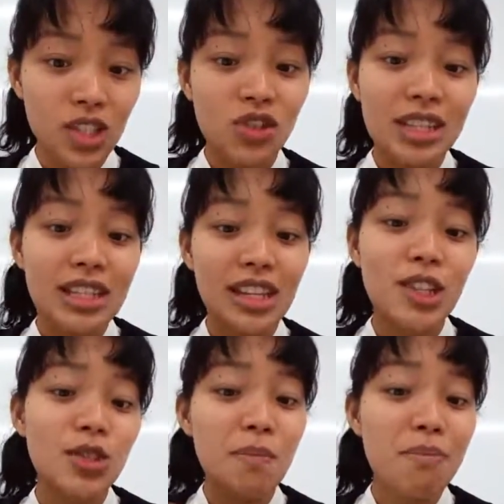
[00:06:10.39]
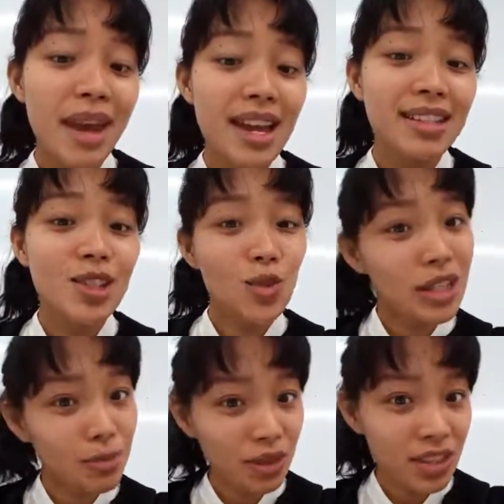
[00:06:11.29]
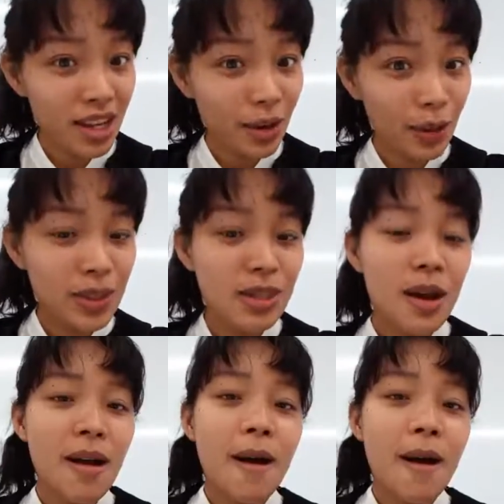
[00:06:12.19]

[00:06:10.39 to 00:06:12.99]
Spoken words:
It translates to baked sweet potatoes.